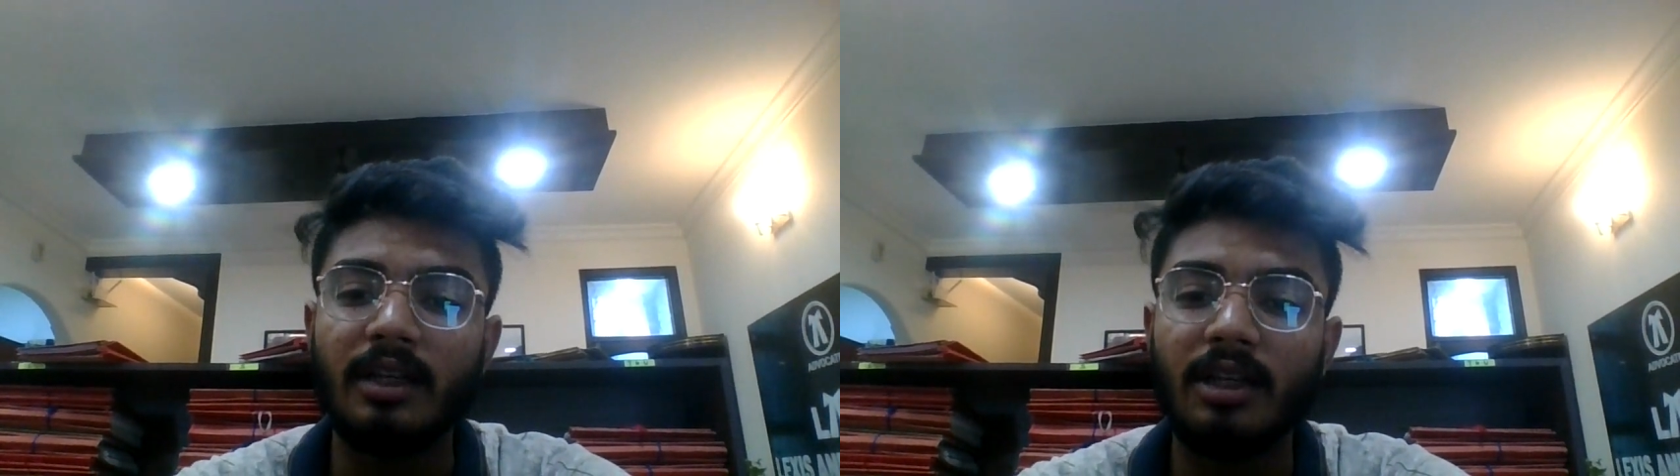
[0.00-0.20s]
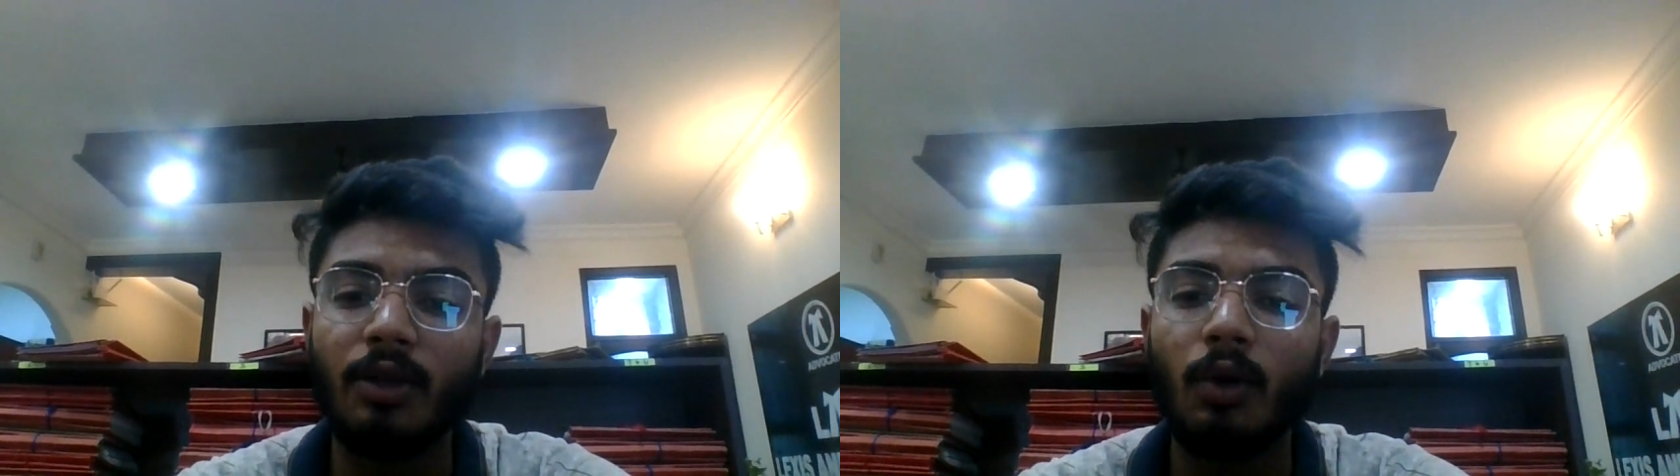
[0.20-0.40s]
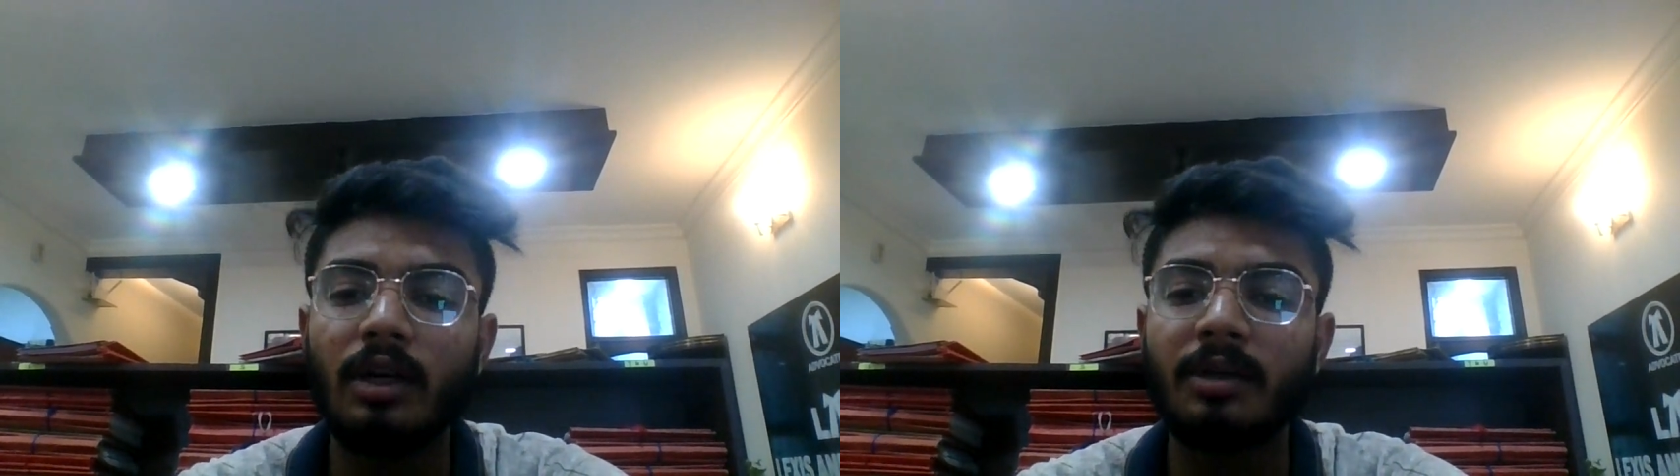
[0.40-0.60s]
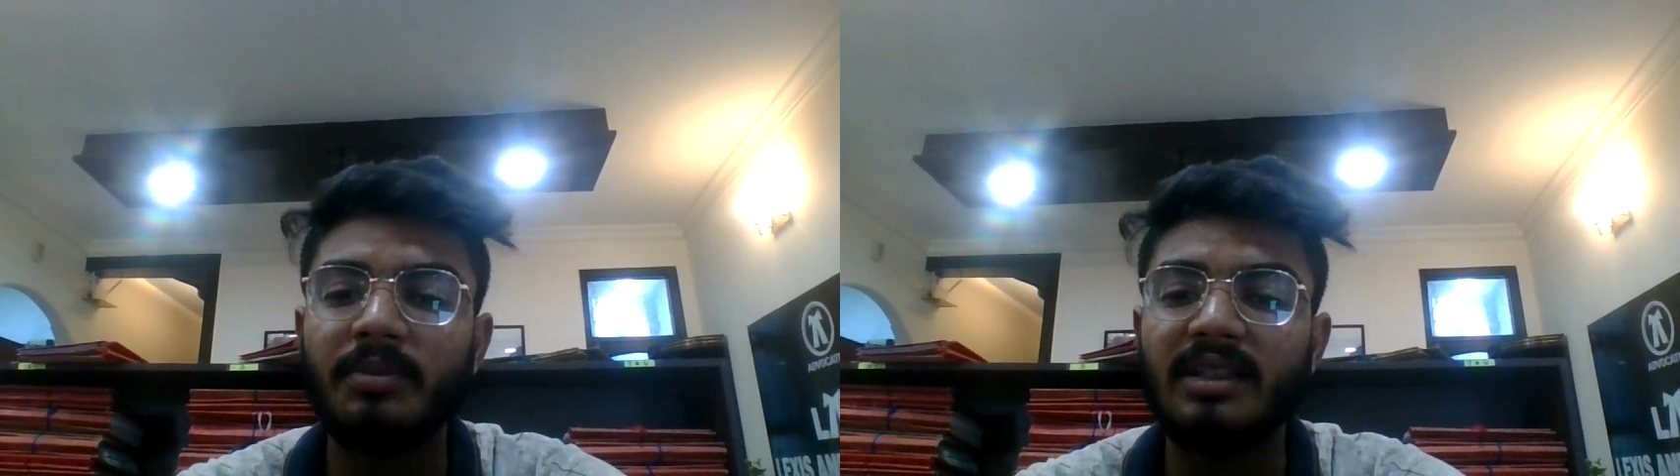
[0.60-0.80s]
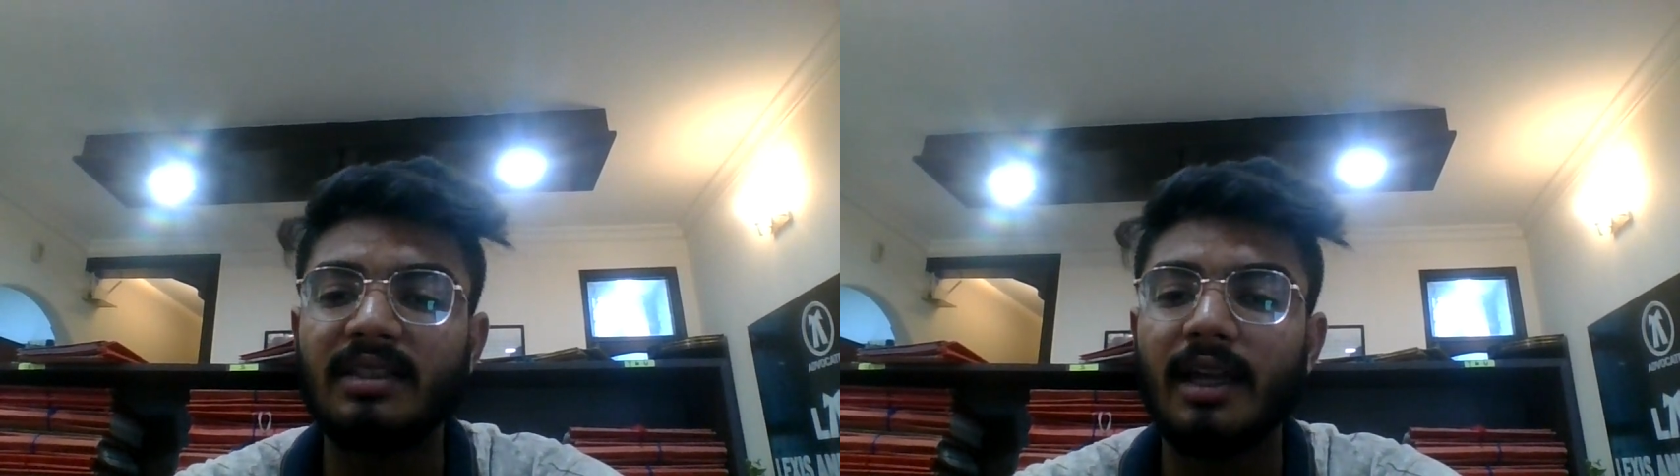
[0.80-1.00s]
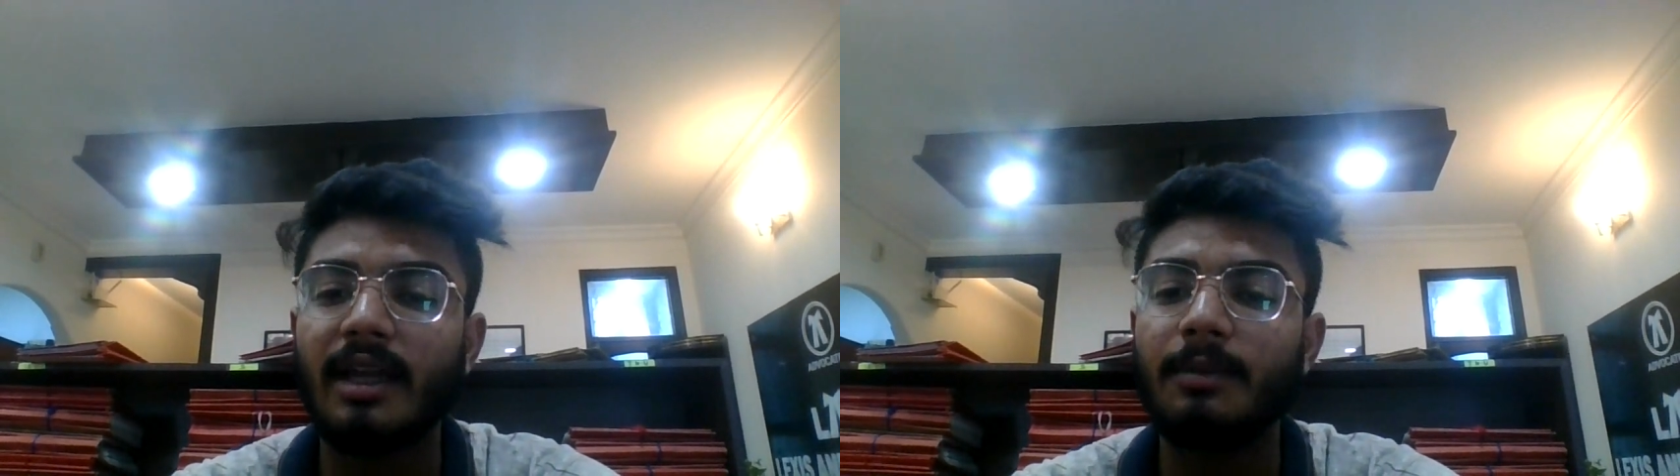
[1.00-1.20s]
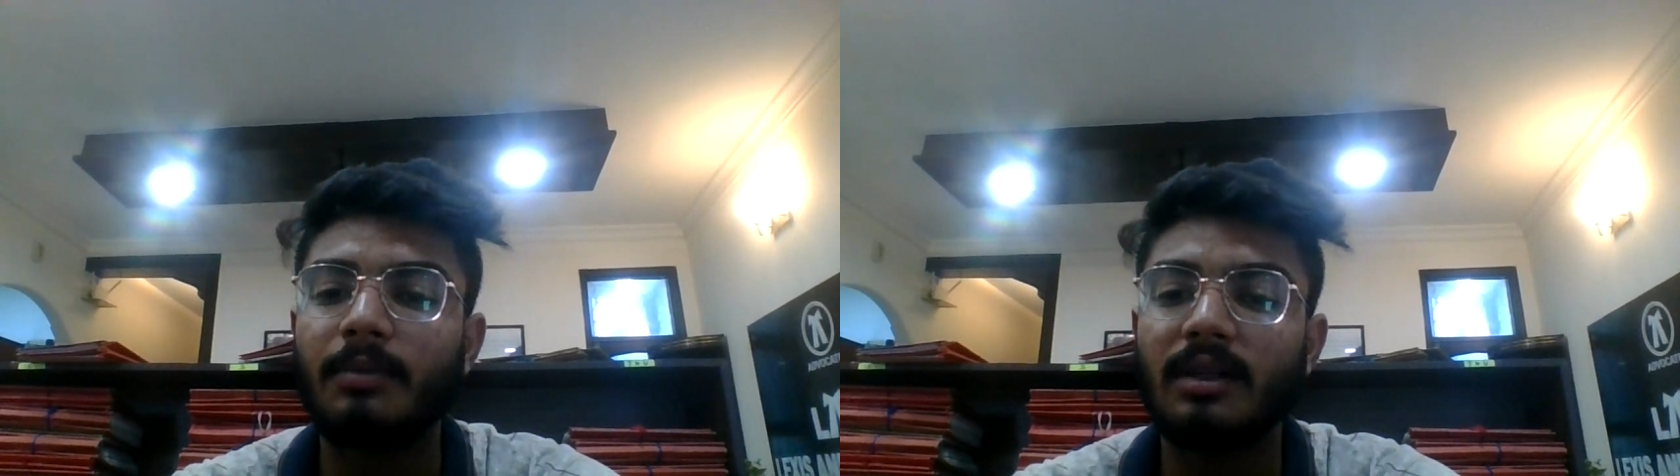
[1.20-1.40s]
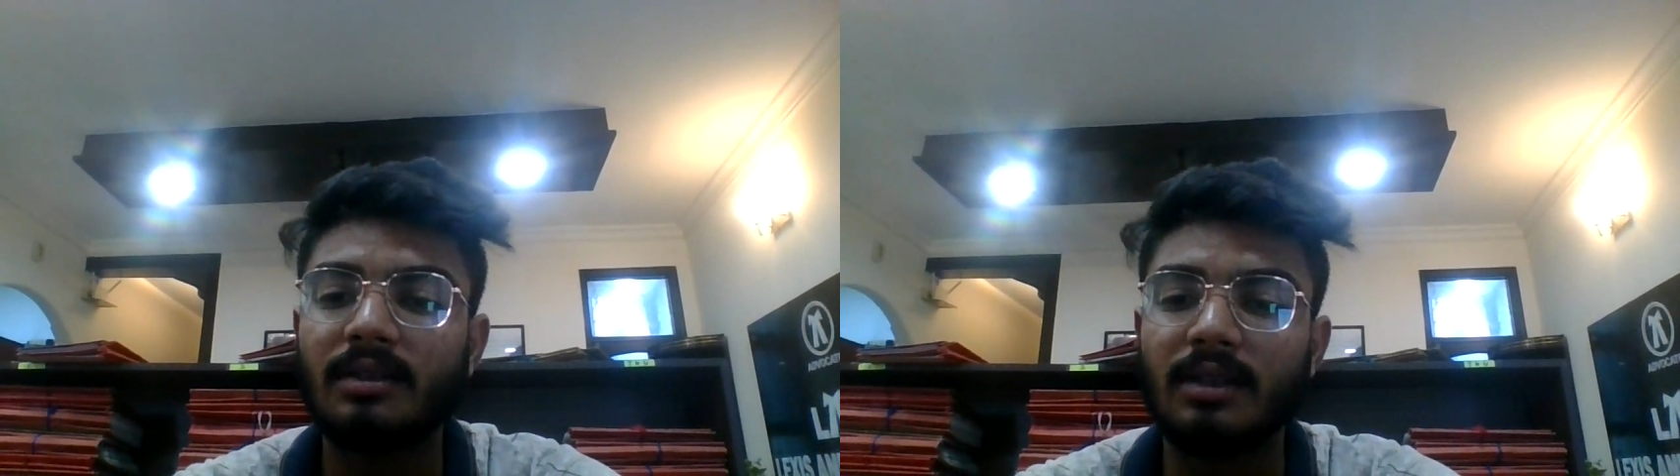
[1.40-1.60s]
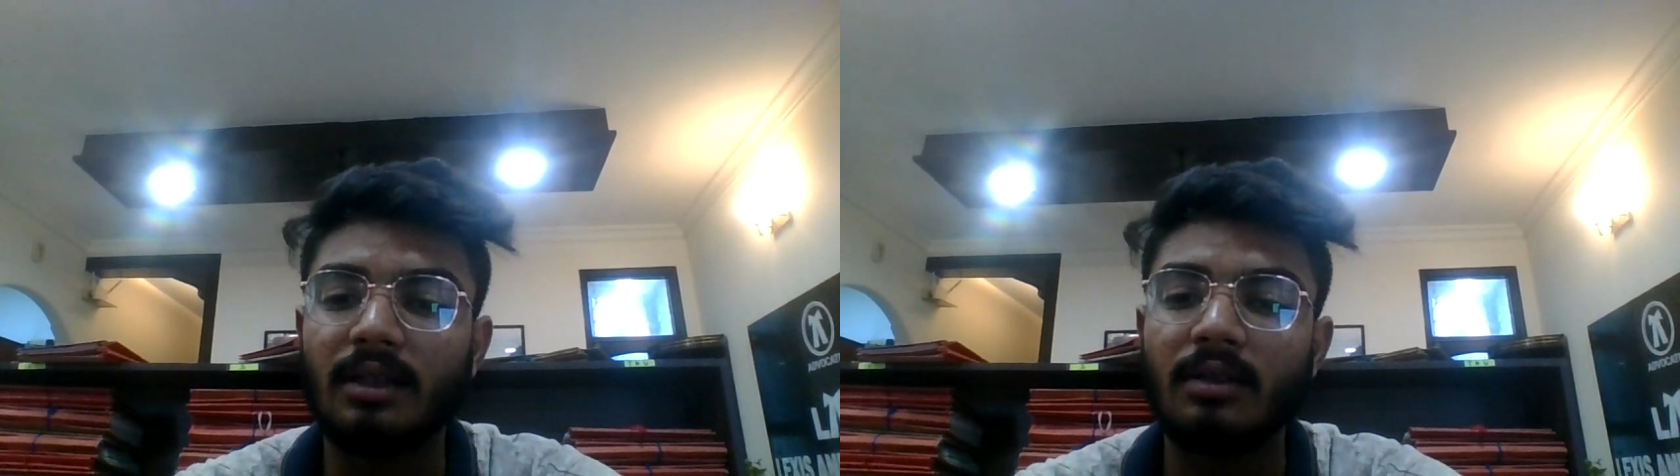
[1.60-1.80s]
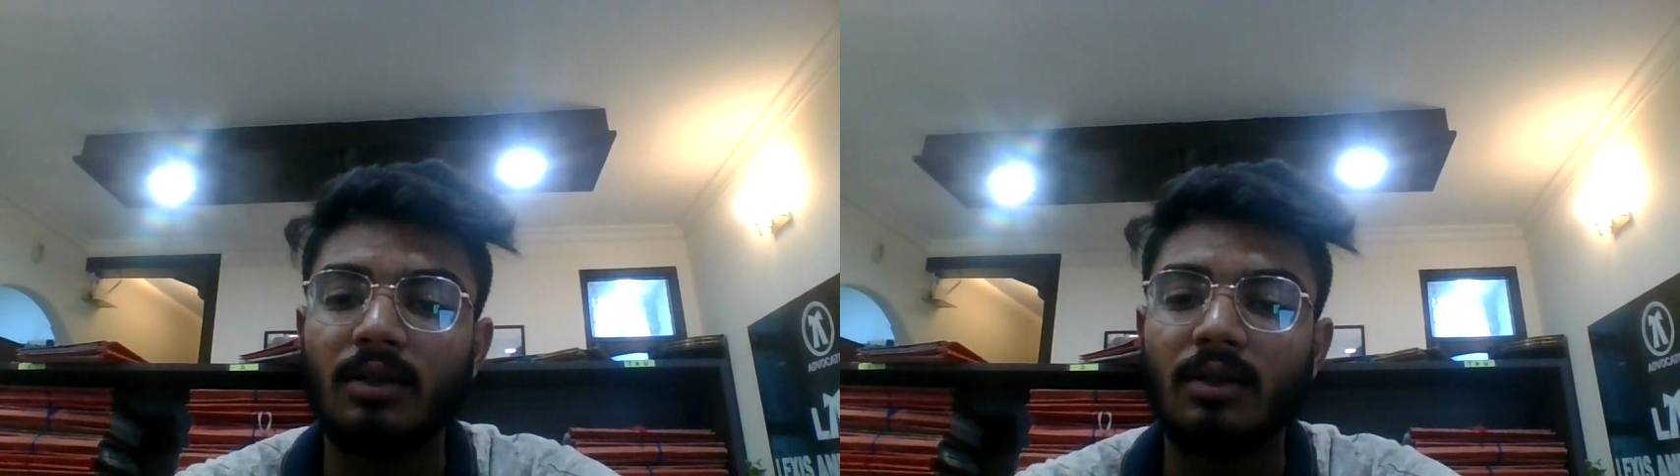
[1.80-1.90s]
Decree holder means any person